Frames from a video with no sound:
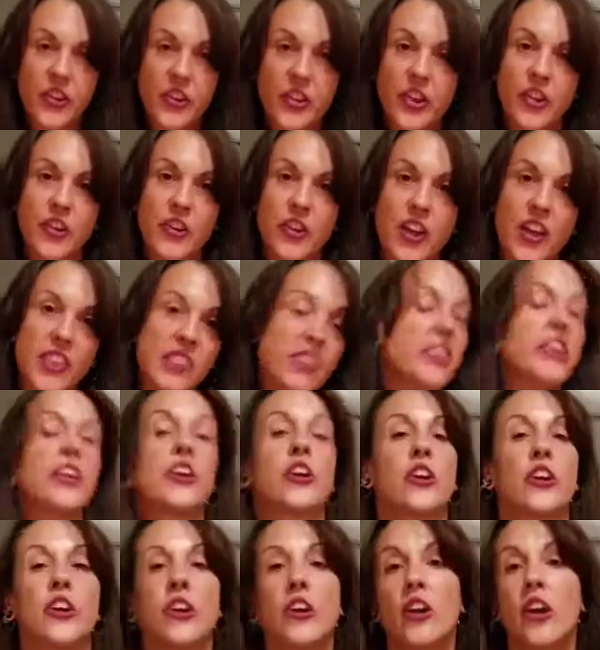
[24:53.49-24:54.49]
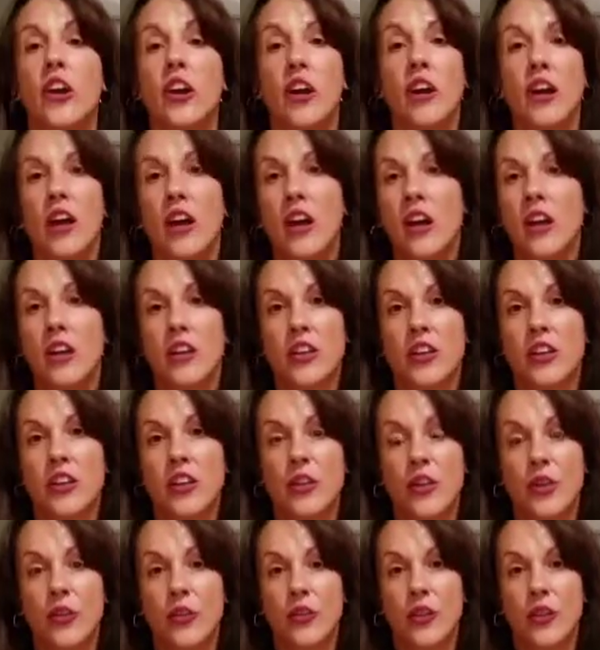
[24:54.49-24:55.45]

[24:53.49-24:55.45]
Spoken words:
You're not their, you know,